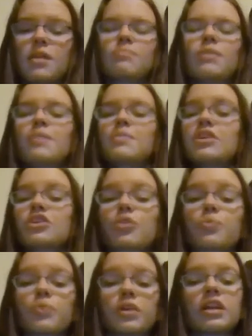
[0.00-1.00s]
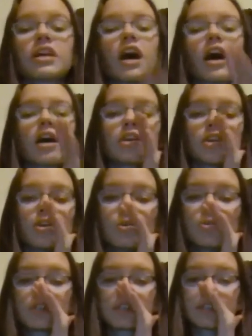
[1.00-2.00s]
Maybe you're really a
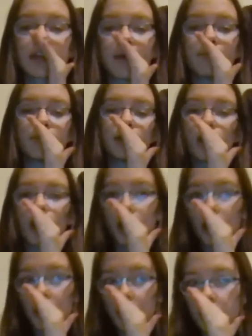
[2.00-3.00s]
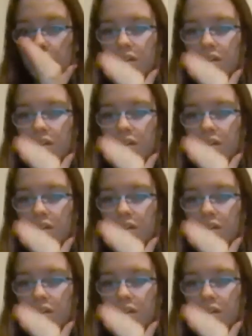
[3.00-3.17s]
huge STEM nerd.